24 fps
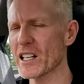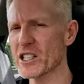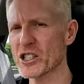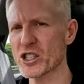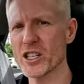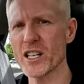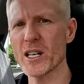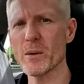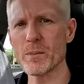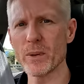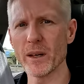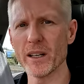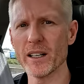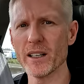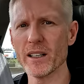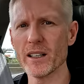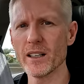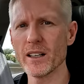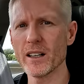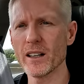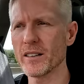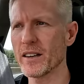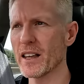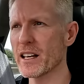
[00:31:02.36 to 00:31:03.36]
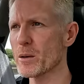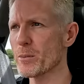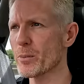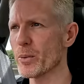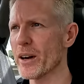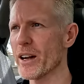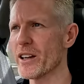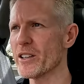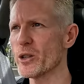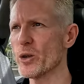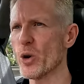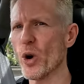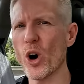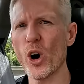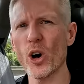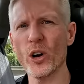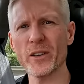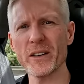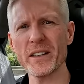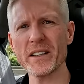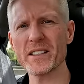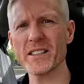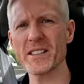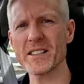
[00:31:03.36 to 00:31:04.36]
are cheaper than a brand new
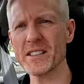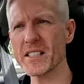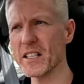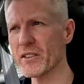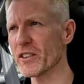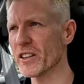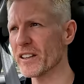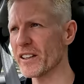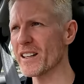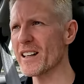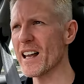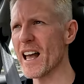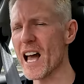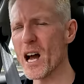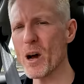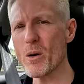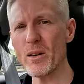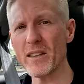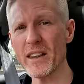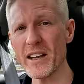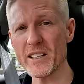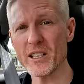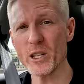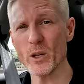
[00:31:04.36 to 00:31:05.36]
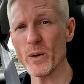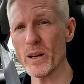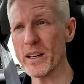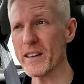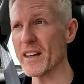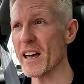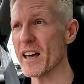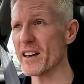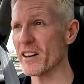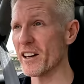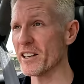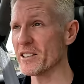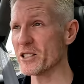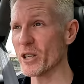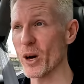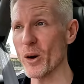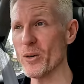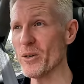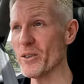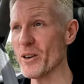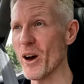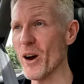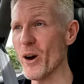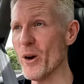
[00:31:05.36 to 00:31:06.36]
Honda Civic. And how are they doing that? I
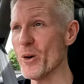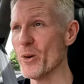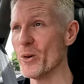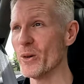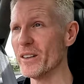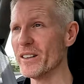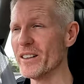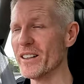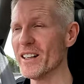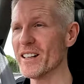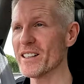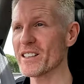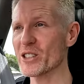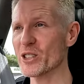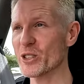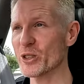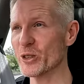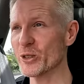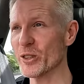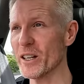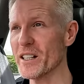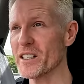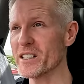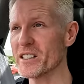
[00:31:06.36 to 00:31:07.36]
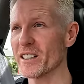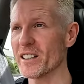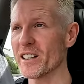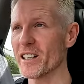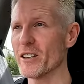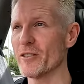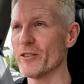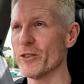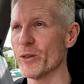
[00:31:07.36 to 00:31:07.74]
don't know. It's crazily